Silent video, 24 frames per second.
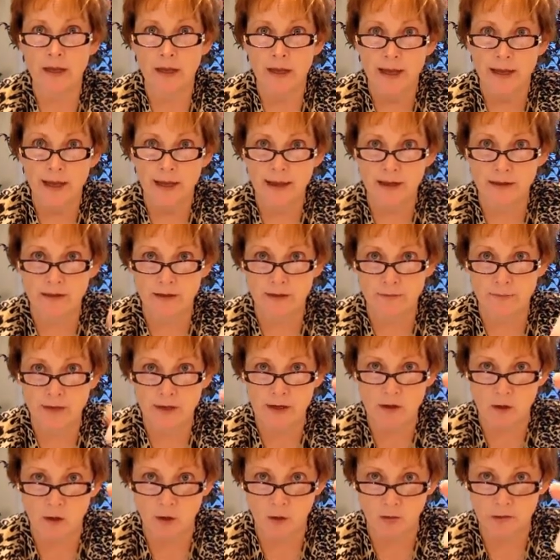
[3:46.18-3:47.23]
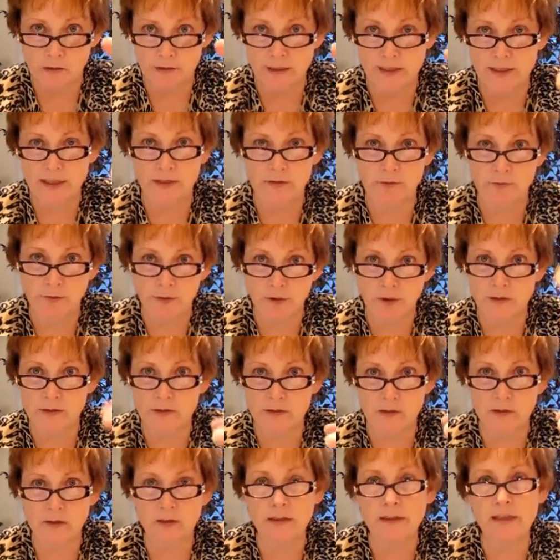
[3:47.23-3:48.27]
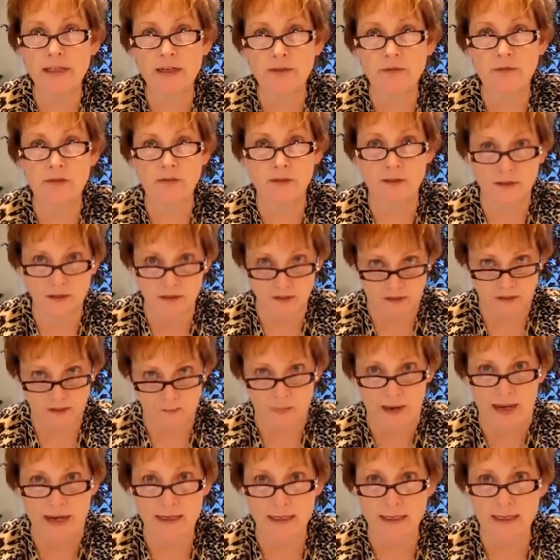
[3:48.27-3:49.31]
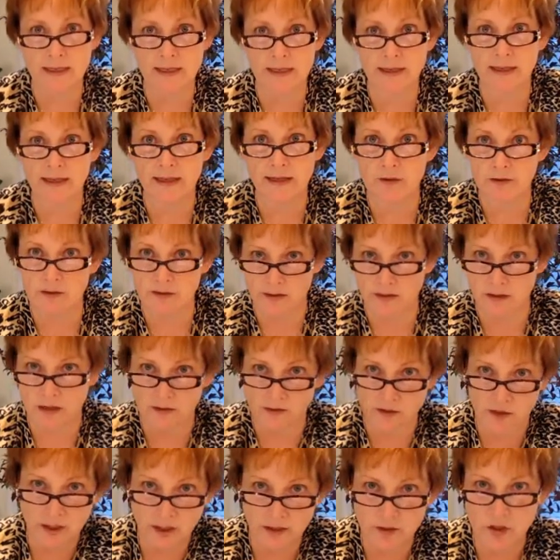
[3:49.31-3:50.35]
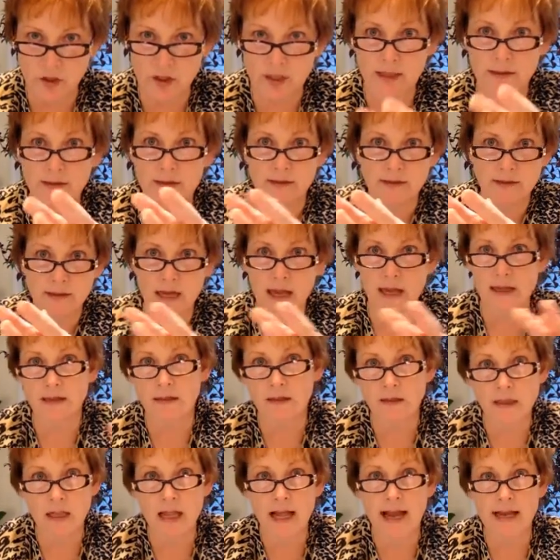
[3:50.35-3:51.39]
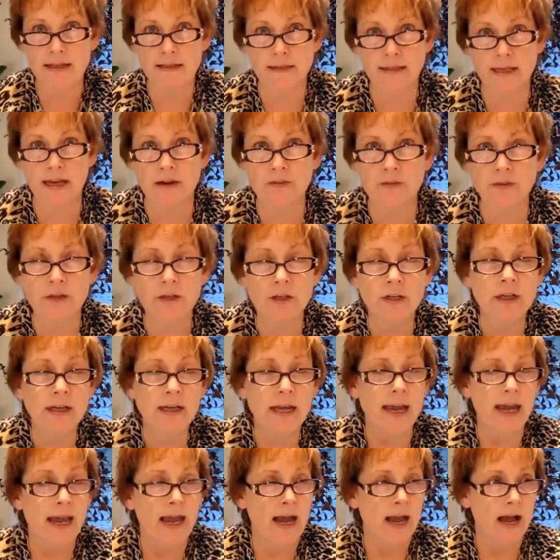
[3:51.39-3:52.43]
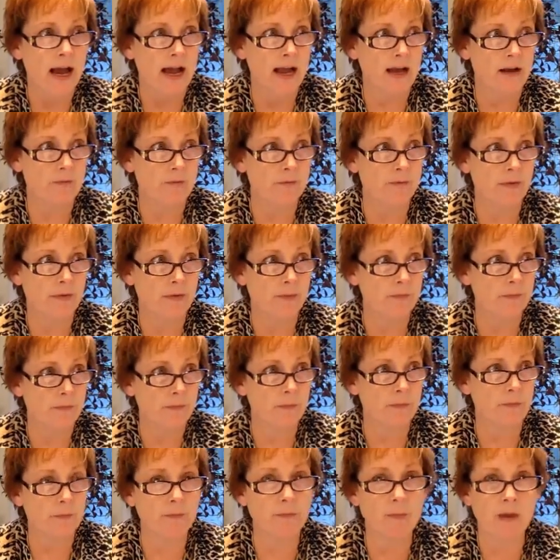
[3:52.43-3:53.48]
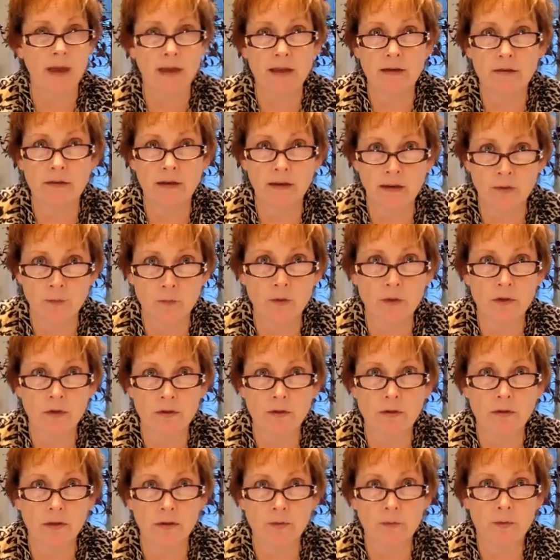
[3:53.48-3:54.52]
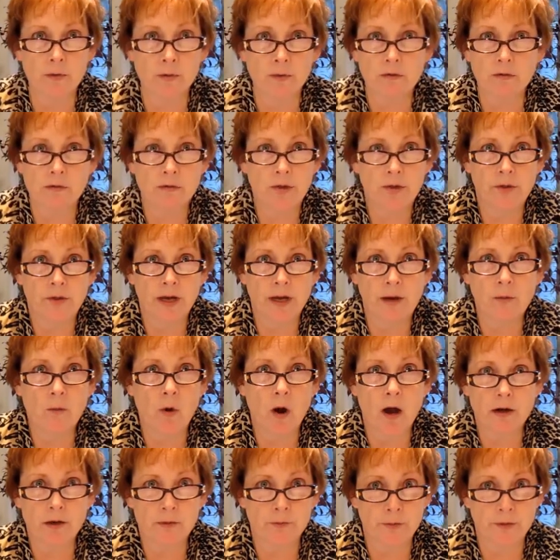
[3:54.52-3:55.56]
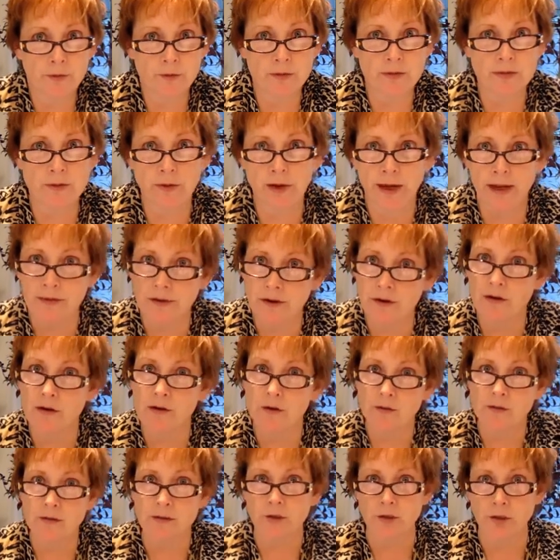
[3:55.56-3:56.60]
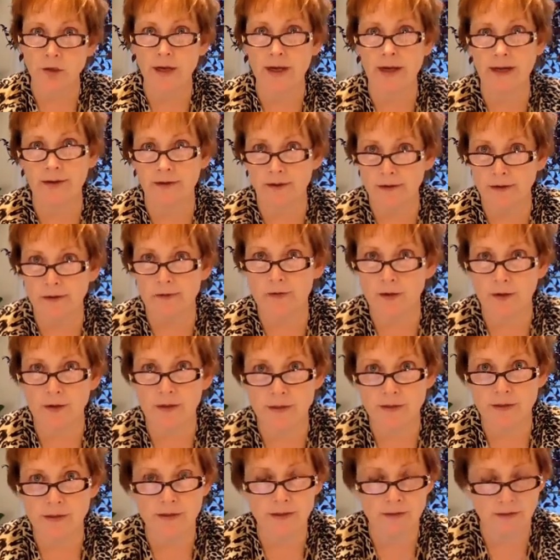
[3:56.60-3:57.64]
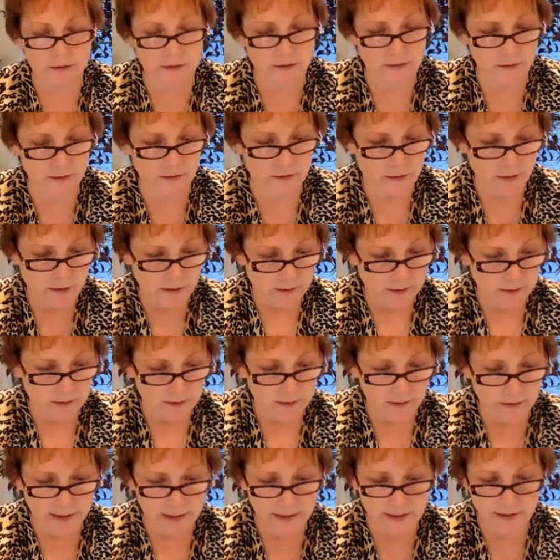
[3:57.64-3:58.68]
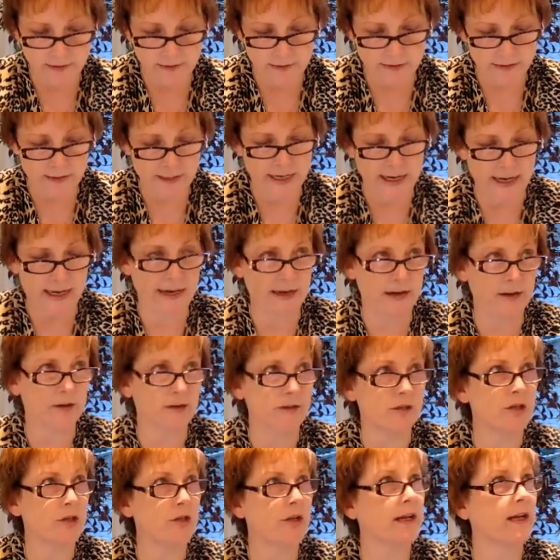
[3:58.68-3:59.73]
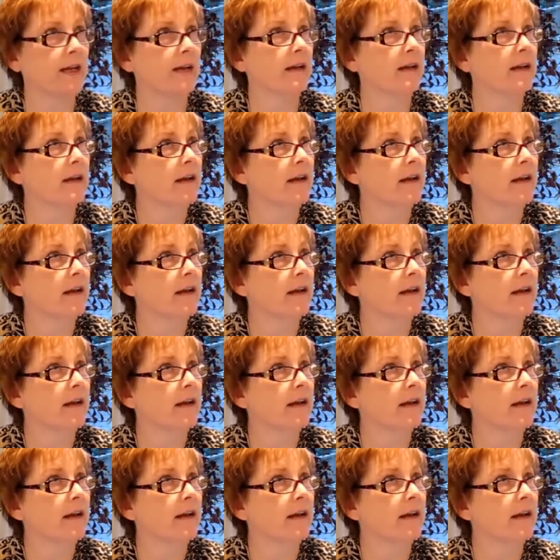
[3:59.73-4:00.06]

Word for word: and then make a hole in the tin foil so the leaf is suspended there. It's not touching the side of the glass ever. Um, and it will it will create water roots. Okay, there goes the train, of course. Late in the day here, a train.